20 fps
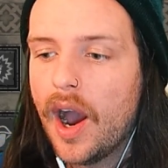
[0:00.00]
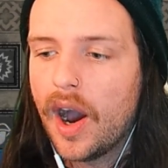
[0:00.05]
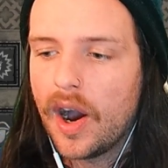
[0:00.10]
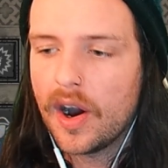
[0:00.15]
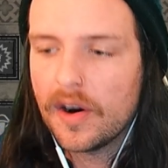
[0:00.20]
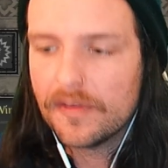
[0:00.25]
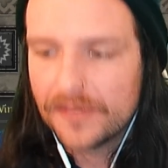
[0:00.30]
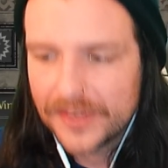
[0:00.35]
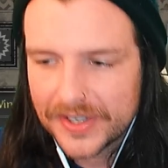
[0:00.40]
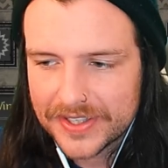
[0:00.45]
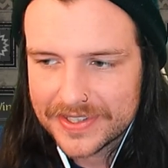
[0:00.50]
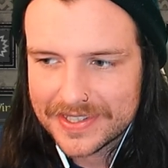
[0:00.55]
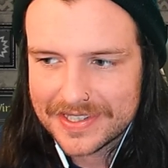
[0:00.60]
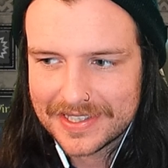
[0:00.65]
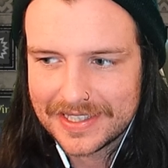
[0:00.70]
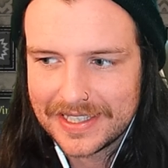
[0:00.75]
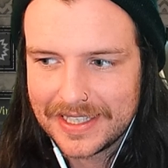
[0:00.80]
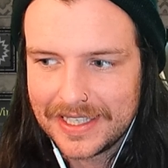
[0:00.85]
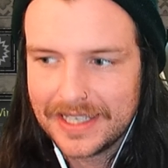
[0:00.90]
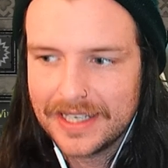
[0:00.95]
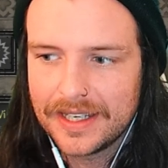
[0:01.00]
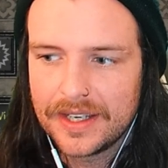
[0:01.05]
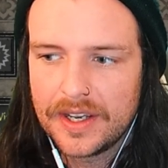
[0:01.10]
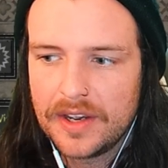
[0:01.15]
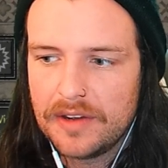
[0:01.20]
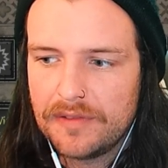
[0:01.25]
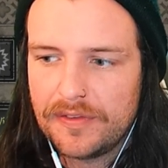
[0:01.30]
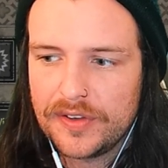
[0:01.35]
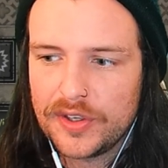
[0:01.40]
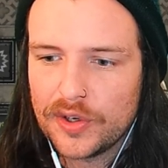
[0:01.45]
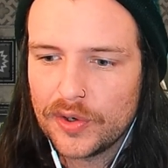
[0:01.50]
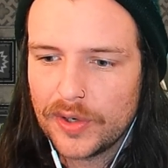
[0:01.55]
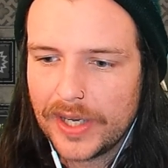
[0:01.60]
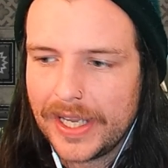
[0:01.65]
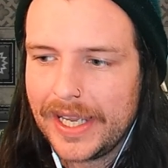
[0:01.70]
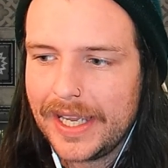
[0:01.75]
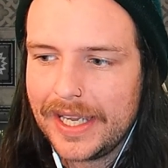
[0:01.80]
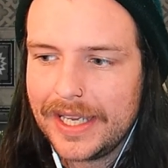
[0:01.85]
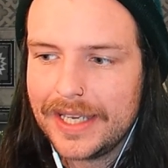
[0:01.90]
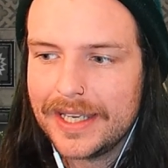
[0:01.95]
Obviously, for your
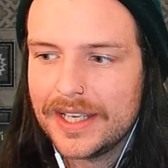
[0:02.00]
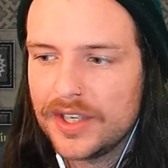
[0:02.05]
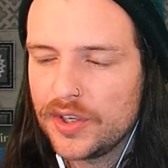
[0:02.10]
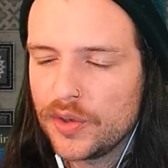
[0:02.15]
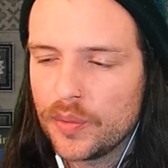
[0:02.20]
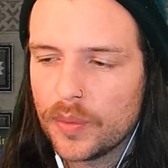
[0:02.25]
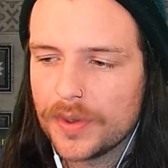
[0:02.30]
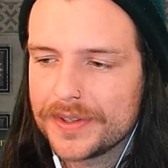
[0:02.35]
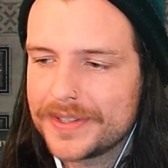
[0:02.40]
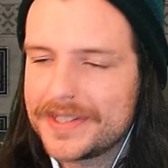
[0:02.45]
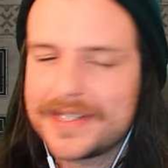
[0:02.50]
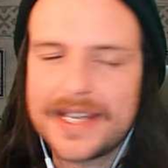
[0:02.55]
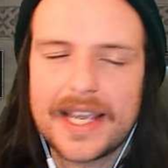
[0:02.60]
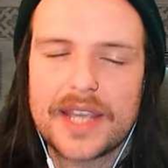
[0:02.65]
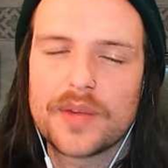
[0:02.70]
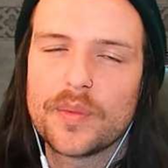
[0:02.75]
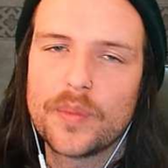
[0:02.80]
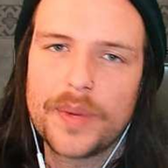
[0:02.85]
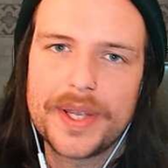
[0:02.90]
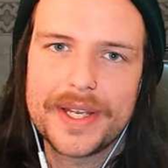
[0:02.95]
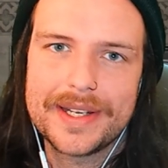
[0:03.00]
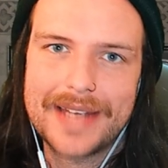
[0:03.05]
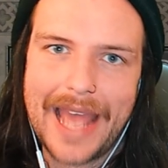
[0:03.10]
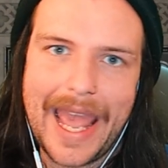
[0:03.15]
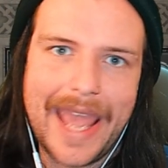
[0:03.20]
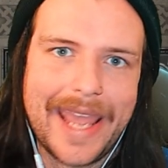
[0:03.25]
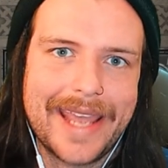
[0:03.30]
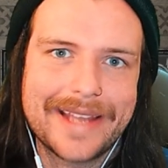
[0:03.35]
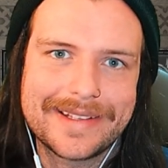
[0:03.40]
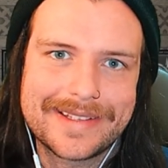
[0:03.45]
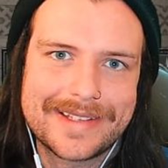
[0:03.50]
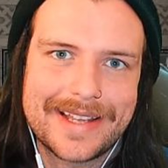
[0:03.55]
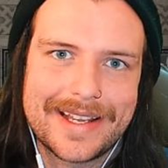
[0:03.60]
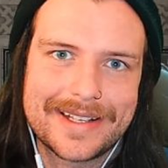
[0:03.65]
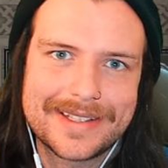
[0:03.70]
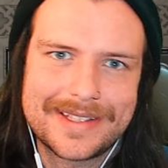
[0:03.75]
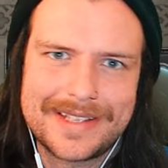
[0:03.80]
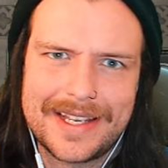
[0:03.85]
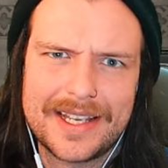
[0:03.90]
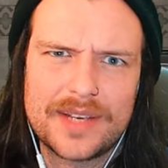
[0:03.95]
E, you want Second Wind, hands
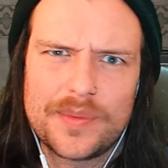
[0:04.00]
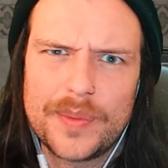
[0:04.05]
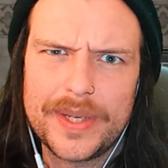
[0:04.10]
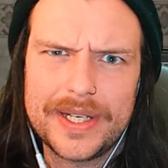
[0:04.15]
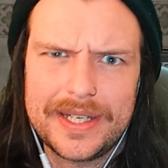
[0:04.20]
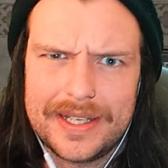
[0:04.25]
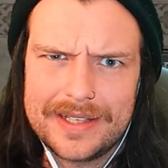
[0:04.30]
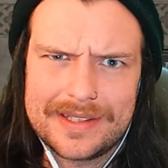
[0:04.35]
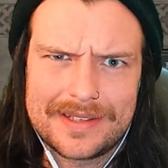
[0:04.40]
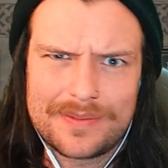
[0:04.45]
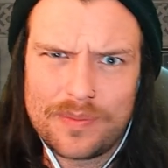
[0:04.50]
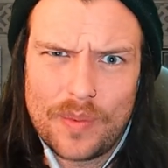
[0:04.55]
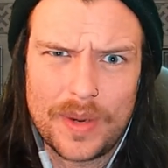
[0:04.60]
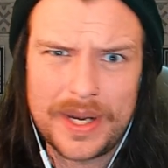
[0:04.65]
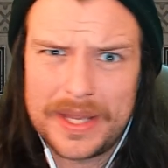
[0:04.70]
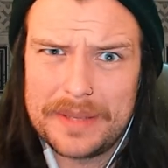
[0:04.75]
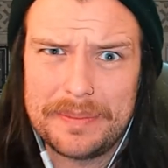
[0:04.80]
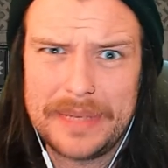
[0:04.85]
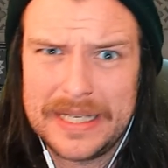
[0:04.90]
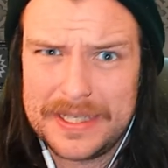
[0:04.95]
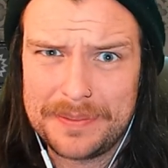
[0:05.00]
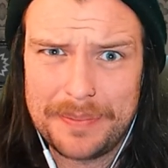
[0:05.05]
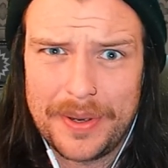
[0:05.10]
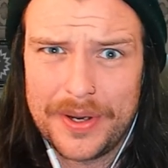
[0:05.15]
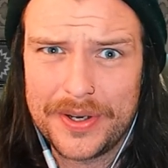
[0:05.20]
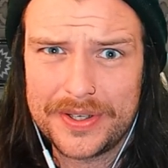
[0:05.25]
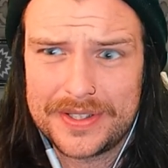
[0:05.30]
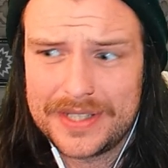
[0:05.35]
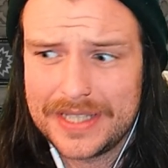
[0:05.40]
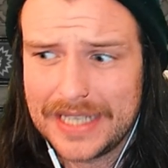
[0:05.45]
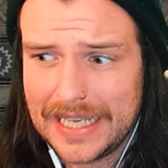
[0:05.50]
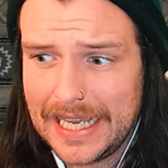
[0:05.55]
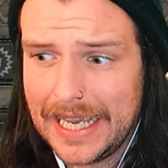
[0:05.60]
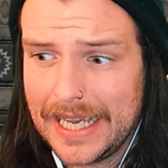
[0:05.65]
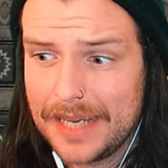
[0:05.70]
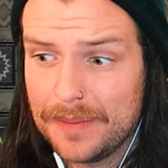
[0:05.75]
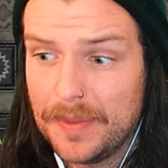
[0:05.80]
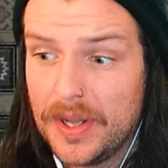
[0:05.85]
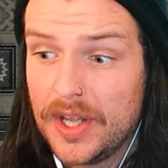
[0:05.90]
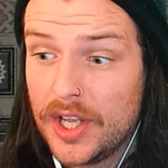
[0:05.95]
down. Second Wind is one of the best perks in the
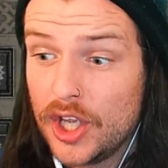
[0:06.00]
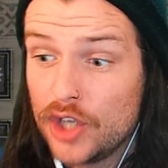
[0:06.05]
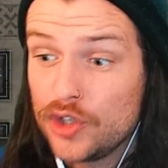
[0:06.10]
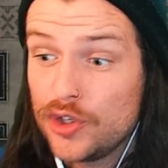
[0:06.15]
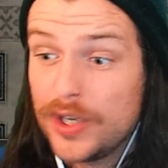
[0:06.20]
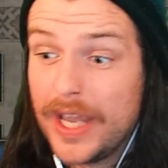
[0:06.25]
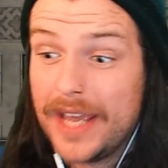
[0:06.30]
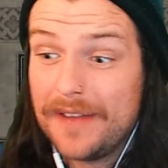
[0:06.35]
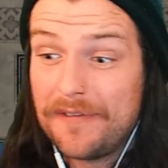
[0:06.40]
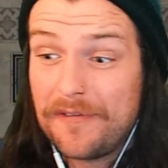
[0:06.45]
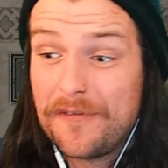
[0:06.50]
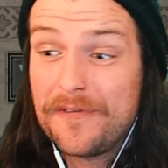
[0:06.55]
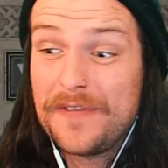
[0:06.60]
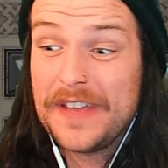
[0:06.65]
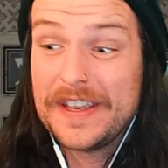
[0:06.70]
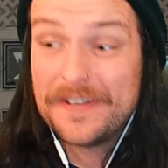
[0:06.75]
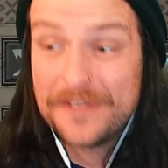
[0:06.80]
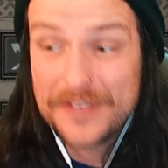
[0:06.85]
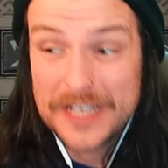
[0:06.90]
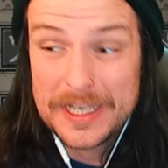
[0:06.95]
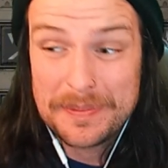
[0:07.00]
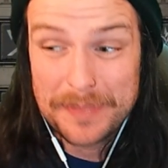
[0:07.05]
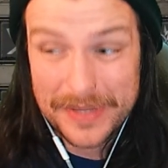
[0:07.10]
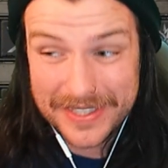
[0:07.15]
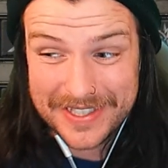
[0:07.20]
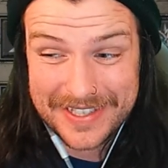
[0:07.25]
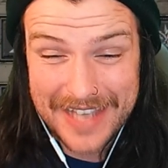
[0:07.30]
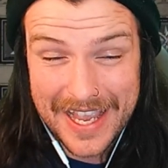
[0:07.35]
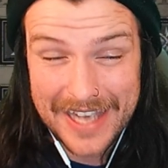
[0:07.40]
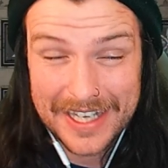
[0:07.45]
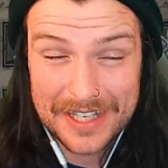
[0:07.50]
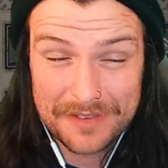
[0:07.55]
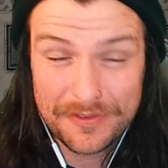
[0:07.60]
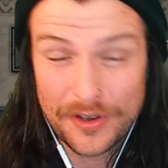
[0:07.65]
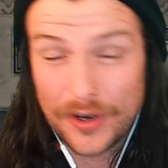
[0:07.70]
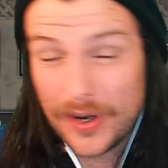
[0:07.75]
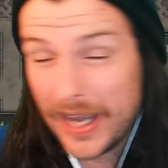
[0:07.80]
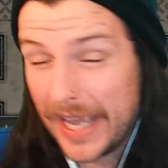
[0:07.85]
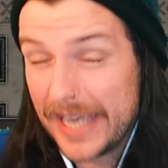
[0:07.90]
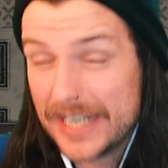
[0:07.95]
game. You get 50% of
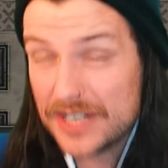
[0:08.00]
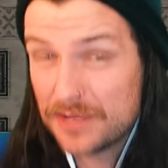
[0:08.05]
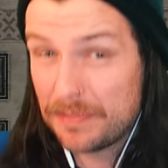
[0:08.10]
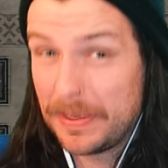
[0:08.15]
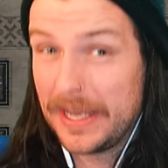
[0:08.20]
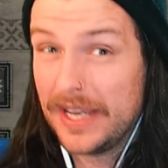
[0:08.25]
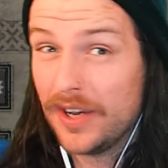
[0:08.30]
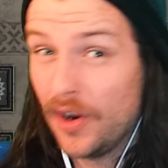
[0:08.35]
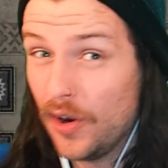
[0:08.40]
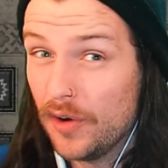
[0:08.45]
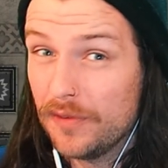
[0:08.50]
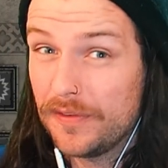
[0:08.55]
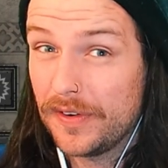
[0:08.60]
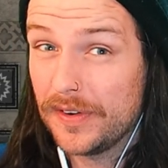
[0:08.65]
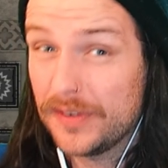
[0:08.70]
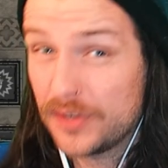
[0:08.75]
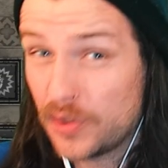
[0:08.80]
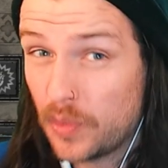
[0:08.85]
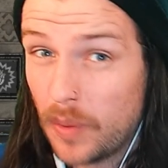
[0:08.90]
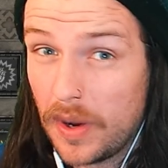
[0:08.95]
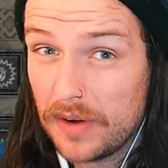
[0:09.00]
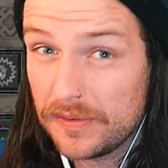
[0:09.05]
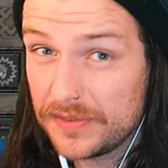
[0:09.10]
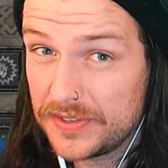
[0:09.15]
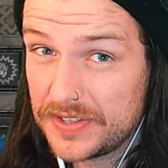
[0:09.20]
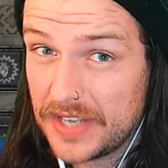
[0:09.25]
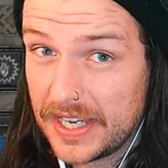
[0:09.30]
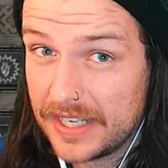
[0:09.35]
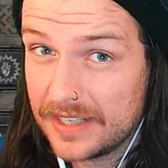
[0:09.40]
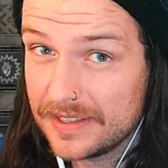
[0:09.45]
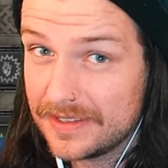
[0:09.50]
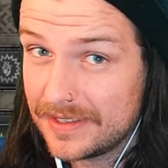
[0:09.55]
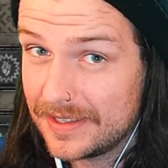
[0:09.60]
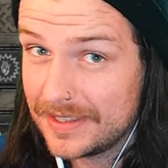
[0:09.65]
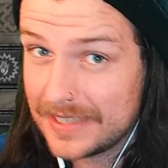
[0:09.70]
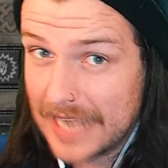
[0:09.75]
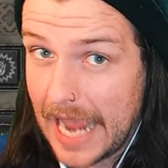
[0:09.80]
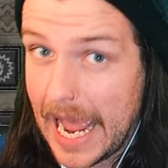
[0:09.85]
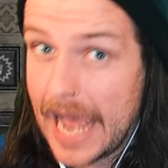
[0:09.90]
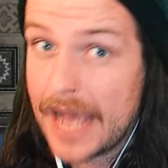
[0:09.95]
your HP over 12 seconds. That
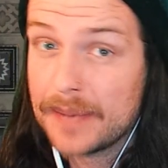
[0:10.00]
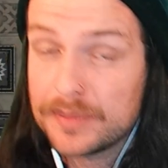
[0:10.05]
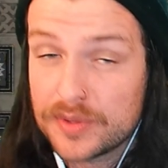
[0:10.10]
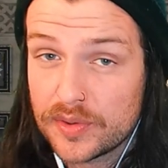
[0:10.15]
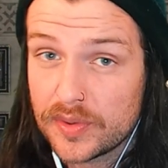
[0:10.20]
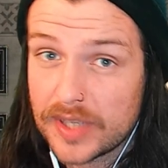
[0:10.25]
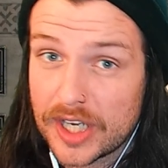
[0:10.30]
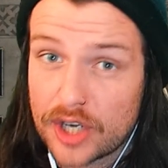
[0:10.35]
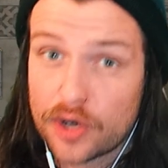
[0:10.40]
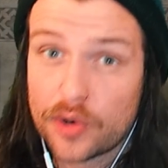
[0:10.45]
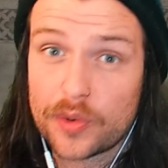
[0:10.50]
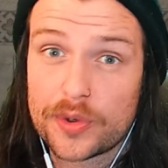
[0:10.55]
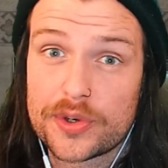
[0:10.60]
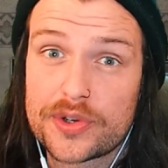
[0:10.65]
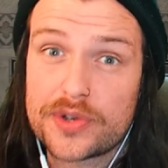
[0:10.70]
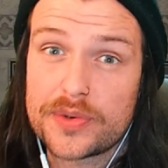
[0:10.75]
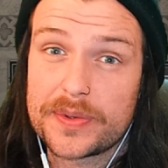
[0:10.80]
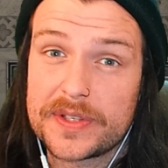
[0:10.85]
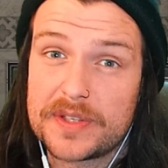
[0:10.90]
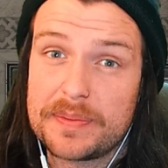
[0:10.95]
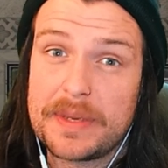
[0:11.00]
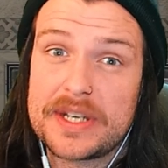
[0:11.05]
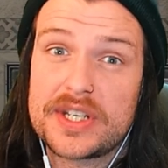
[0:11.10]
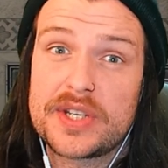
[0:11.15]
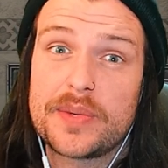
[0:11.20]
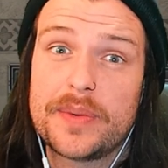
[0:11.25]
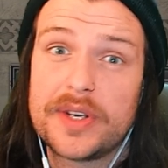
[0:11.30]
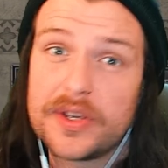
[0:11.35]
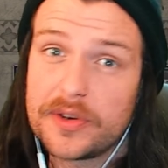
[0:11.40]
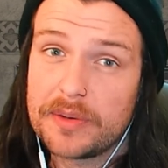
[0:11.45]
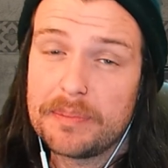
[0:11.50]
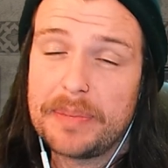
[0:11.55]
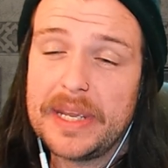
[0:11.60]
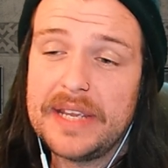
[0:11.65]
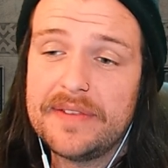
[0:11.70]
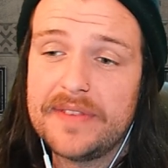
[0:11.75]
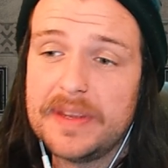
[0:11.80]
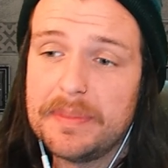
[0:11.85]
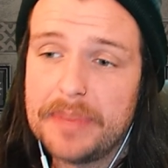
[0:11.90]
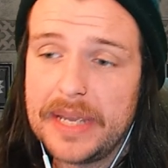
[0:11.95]
is absolutely crucial, especially when you're in
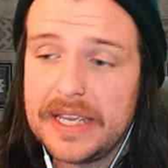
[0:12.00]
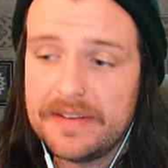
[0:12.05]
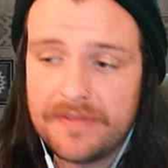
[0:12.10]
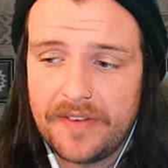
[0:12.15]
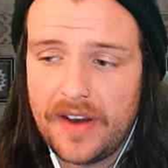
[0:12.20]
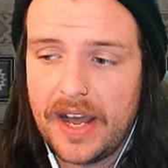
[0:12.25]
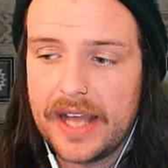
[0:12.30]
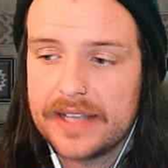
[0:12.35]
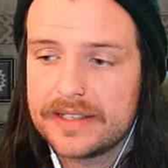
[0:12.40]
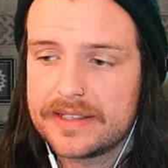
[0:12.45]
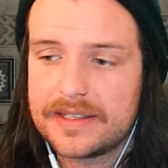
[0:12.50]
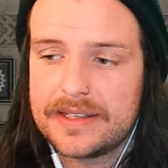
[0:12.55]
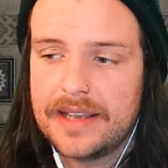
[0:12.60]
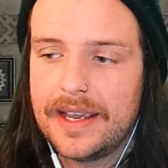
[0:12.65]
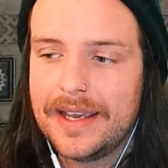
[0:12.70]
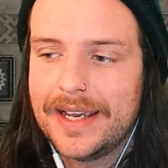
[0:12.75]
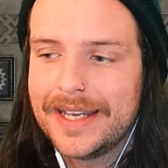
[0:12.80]
PvP fights.